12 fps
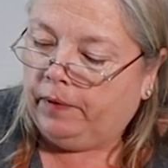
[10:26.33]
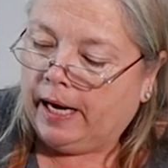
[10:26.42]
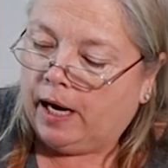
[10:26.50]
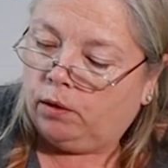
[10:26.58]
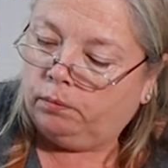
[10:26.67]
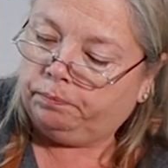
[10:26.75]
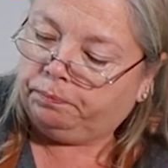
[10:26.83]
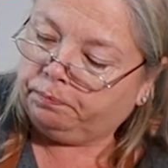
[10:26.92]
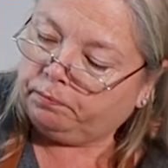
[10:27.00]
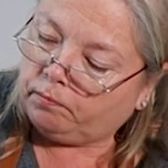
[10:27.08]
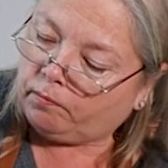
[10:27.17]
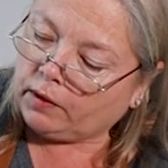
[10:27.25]
Now,
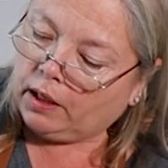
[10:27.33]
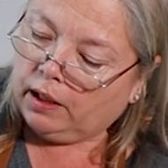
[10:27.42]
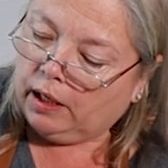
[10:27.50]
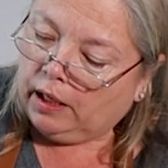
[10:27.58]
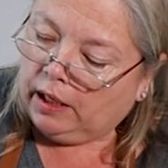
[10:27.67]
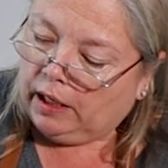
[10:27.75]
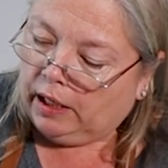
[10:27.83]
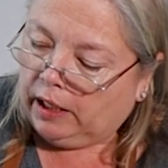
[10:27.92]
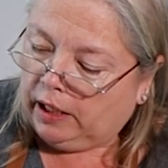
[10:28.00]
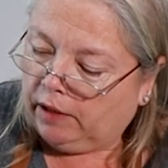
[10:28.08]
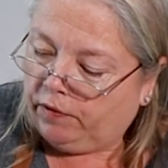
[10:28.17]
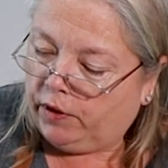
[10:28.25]

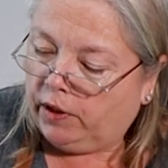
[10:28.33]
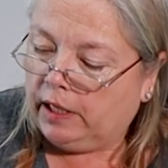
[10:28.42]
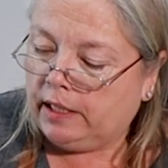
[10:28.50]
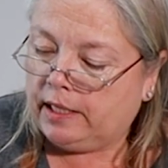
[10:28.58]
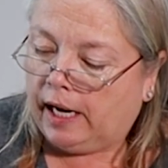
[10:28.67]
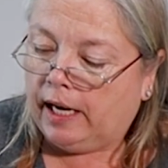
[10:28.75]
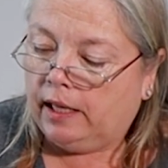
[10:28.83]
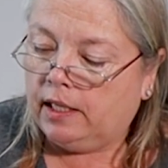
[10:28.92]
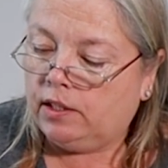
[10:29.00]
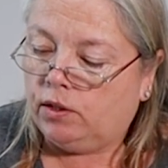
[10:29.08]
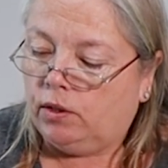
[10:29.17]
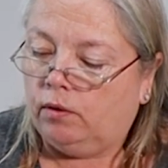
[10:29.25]
if you're gonna
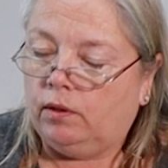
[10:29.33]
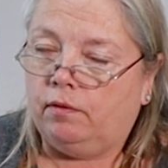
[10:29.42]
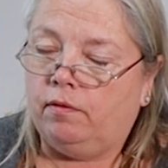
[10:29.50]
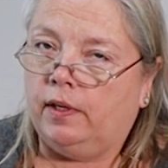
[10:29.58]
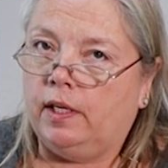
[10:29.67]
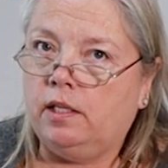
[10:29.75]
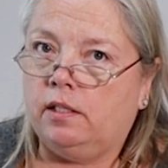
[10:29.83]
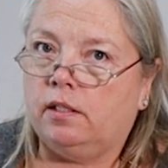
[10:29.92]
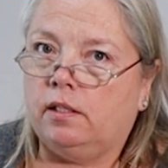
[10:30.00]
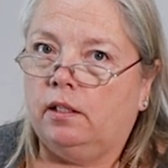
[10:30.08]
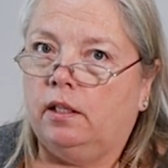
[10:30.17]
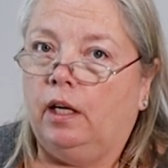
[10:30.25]
take this to an
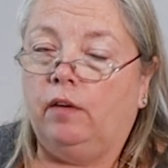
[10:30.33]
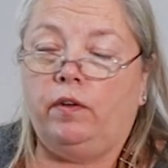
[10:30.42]
event,